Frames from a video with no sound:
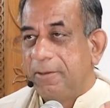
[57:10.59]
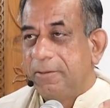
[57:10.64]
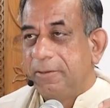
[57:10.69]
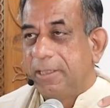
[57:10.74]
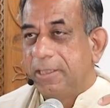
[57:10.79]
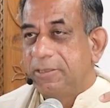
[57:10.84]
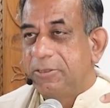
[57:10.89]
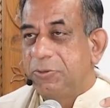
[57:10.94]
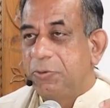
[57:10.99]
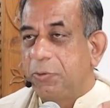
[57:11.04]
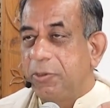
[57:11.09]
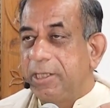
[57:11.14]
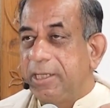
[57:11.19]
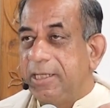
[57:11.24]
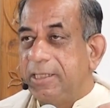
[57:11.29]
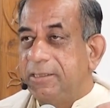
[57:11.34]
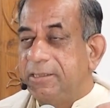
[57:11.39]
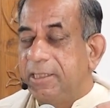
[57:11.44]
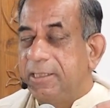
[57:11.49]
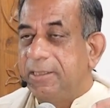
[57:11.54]
the
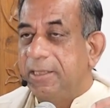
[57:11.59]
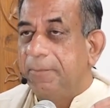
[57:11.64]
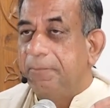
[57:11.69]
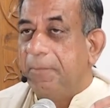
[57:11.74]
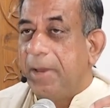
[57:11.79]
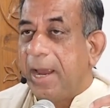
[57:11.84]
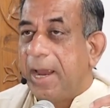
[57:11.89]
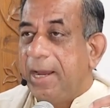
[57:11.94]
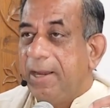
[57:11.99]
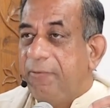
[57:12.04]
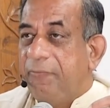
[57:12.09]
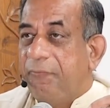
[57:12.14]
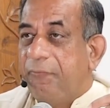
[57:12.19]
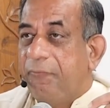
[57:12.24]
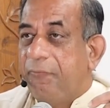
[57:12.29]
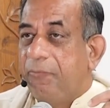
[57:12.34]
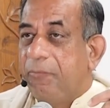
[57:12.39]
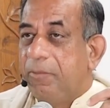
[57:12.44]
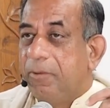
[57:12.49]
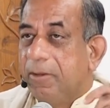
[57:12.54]
story is that the man
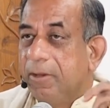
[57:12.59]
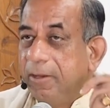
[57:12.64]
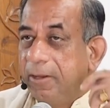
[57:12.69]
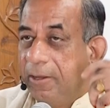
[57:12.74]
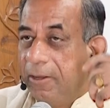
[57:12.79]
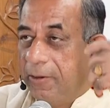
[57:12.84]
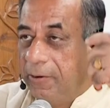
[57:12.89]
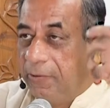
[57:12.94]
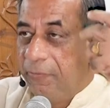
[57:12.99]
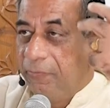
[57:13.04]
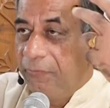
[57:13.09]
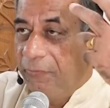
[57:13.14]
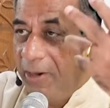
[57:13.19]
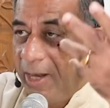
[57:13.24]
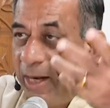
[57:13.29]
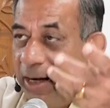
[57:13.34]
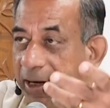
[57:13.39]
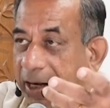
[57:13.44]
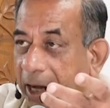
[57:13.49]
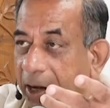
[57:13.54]

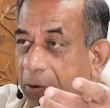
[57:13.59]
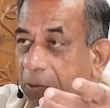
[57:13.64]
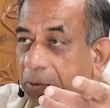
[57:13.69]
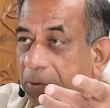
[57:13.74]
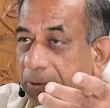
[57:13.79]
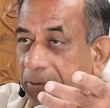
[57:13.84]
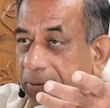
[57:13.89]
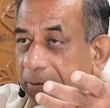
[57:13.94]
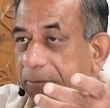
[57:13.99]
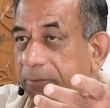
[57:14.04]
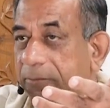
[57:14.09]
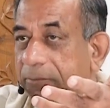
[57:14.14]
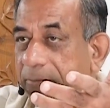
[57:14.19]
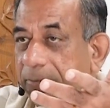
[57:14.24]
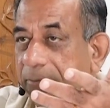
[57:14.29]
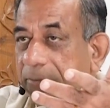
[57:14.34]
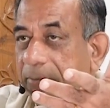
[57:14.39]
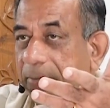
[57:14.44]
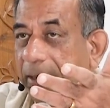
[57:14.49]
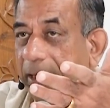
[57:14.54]
fell down.
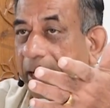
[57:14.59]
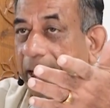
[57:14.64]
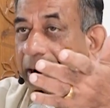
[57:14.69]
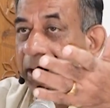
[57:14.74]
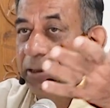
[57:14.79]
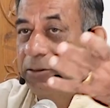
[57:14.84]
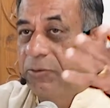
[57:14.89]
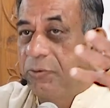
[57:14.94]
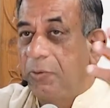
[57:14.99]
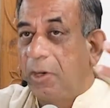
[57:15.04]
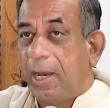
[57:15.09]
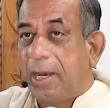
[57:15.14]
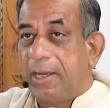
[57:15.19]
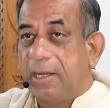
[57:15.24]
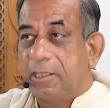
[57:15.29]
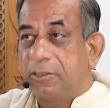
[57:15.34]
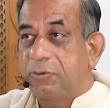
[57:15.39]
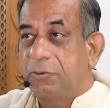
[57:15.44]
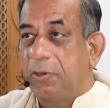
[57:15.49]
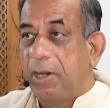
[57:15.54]
And
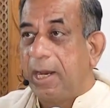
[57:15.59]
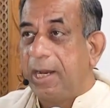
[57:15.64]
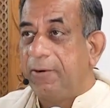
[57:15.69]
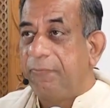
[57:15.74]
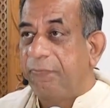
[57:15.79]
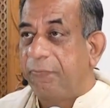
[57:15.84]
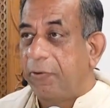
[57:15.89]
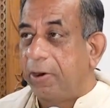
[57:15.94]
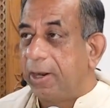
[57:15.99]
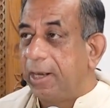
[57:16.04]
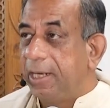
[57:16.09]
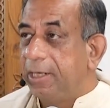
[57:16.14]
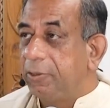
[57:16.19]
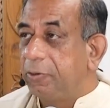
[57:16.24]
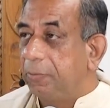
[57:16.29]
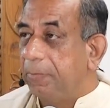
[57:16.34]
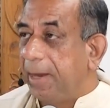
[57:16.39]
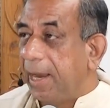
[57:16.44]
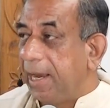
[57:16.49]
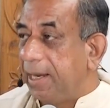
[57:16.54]
Asura had fallen
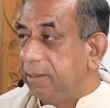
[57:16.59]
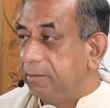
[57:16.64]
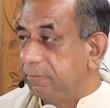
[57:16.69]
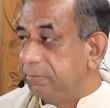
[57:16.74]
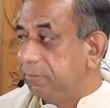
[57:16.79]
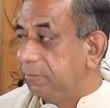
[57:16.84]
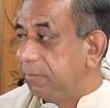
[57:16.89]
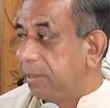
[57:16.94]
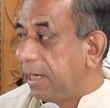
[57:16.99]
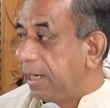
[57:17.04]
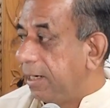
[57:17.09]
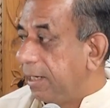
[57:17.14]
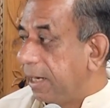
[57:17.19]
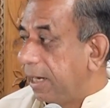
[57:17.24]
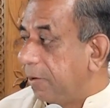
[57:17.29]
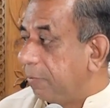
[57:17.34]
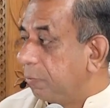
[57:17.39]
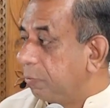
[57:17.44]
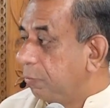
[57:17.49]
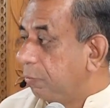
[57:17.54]
to man. And
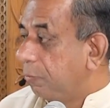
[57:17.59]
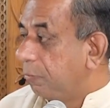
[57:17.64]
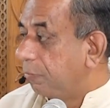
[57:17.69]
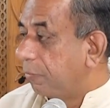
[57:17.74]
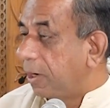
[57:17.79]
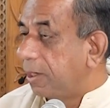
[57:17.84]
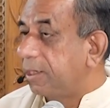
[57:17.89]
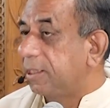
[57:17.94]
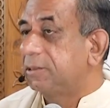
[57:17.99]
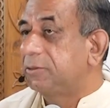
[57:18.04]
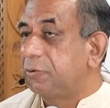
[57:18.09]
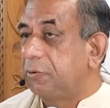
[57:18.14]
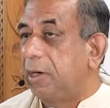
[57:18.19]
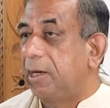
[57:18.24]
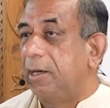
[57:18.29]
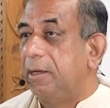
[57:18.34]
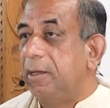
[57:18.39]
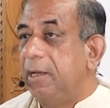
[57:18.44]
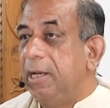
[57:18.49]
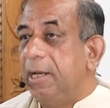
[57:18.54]
what
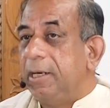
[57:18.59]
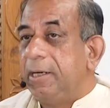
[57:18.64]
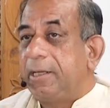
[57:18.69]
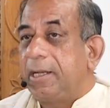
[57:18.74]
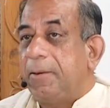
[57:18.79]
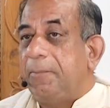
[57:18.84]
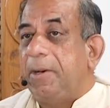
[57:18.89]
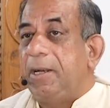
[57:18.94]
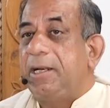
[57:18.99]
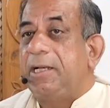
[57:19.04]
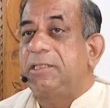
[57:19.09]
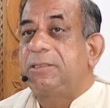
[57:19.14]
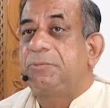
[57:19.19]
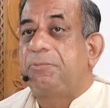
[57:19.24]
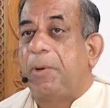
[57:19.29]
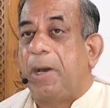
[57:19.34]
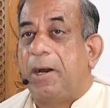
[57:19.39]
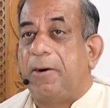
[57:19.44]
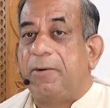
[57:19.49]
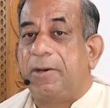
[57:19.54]
Asura? Tremendous
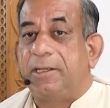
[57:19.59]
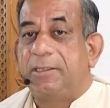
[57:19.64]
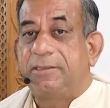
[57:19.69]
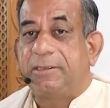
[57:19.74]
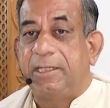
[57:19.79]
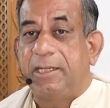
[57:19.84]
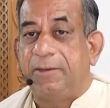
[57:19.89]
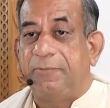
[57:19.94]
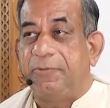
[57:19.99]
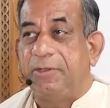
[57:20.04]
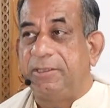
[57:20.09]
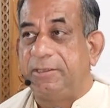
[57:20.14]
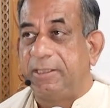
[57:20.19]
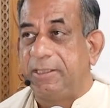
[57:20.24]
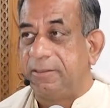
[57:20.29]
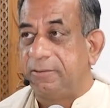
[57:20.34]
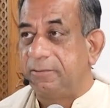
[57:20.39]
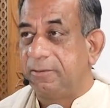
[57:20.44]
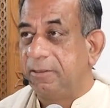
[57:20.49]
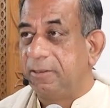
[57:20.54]
powers and
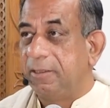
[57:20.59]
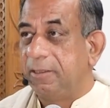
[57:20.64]
everything.